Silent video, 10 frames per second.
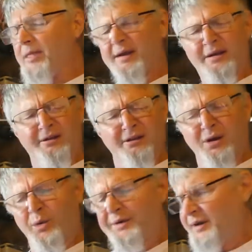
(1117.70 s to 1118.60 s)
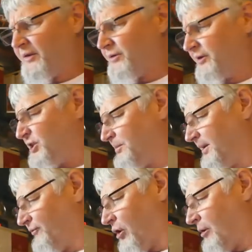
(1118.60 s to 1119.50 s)
And I don't know where he got the recipe
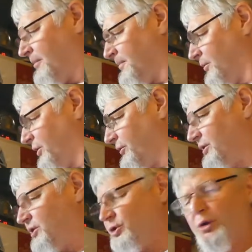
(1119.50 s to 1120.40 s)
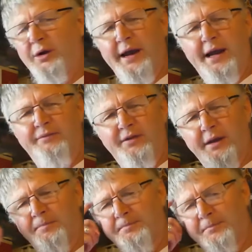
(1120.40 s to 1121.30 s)
from, whether he just took it out of
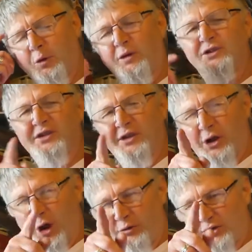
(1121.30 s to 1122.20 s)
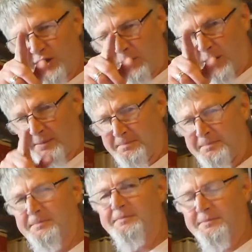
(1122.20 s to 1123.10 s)
or he's in the know with someone.
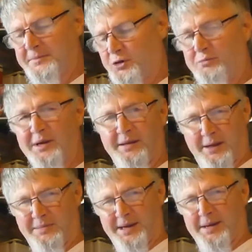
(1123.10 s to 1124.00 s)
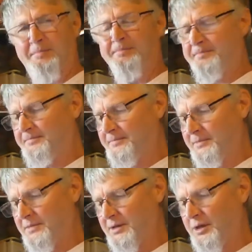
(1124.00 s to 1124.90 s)
That'd be him.
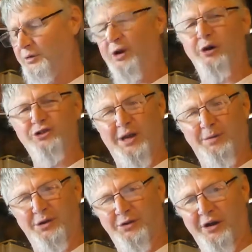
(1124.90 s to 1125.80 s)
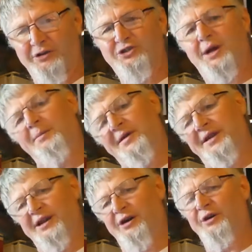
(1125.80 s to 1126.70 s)
He'll know someone who knows someone
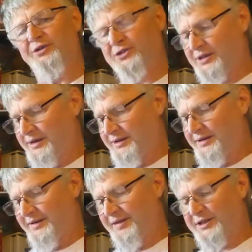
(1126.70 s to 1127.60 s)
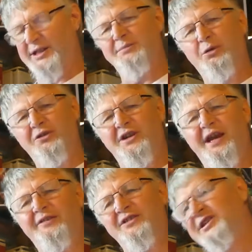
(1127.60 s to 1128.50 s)
that knows. And he's put it
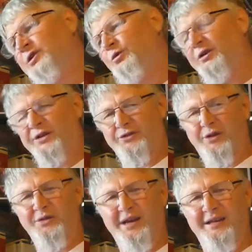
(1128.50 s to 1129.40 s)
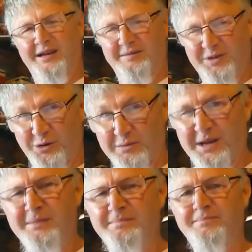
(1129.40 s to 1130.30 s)
together and said, look what I throw together. You know what
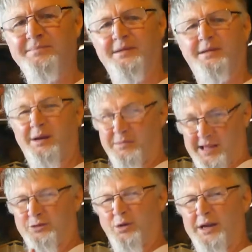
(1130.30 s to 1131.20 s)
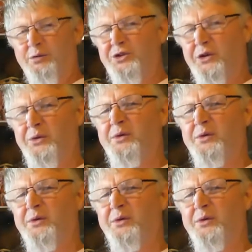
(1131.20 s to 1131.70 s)
I mean? That's what he would do.